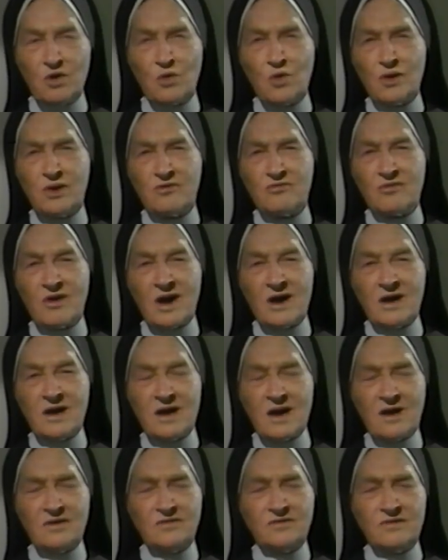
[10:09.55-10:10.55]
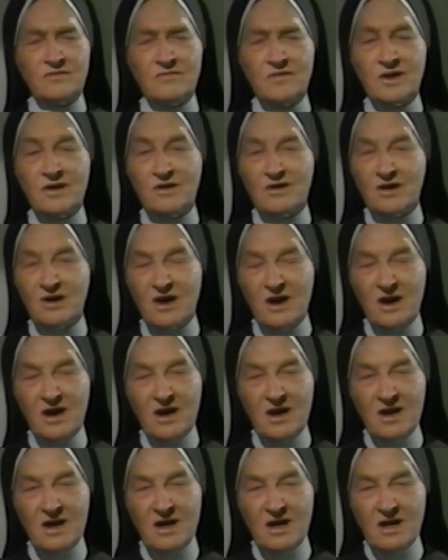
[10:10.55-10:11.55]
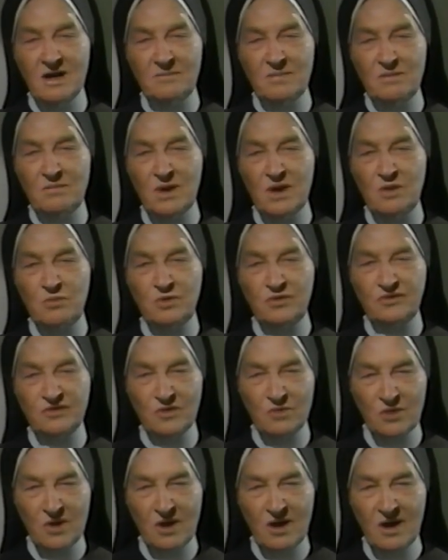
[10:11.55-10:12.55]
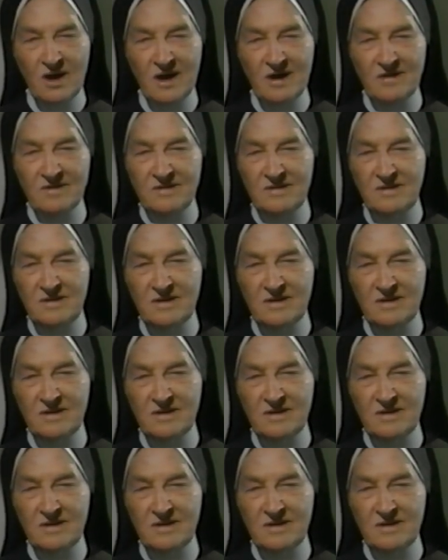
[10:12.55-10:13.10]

autocratic and severe. But Mother was so kind,